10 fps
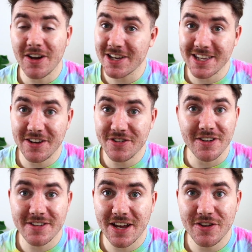guy's a
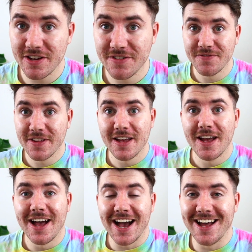legend, I tell you,
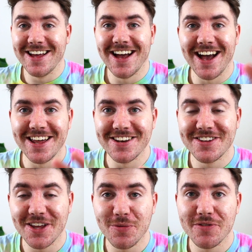and
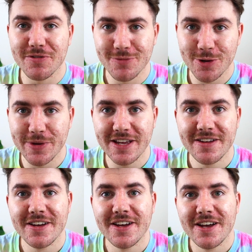the other one from
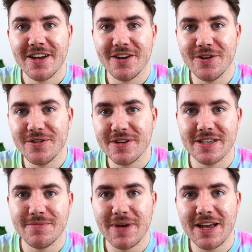Ruby, who
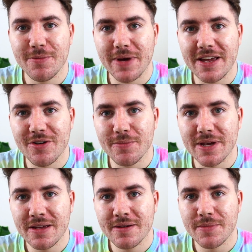may or may not
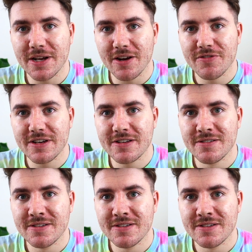be my girlfriend.